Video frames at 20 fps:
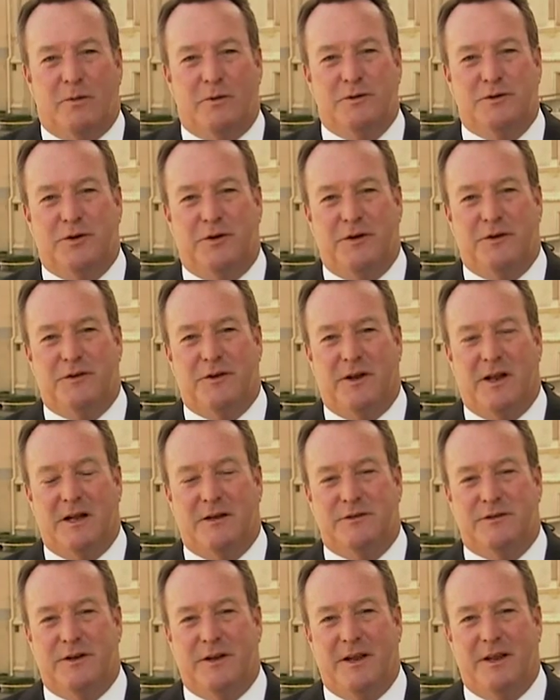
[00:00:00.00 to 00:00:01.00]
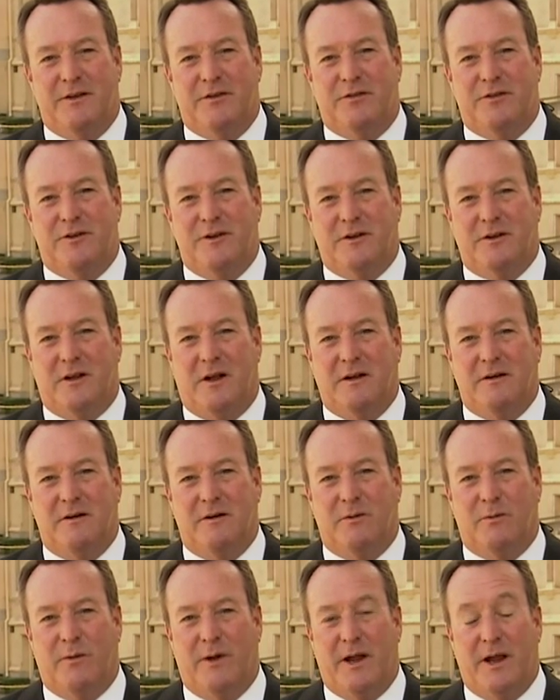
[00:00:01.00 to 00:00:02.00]
Well, jury selection is still
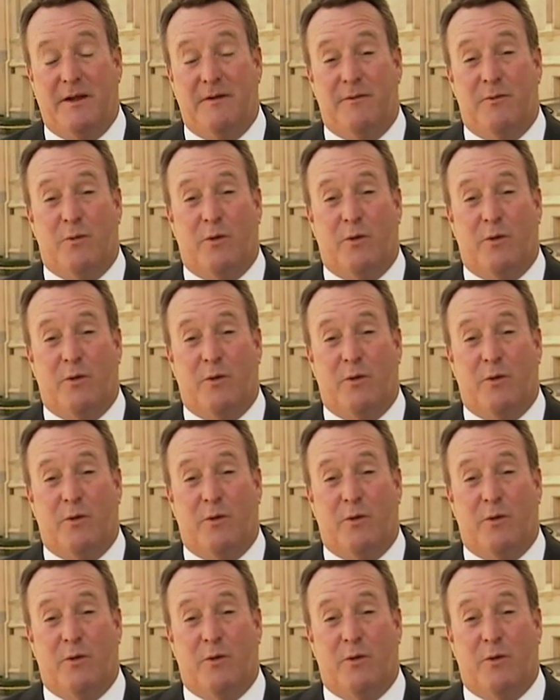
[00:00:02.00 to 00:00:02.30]
underway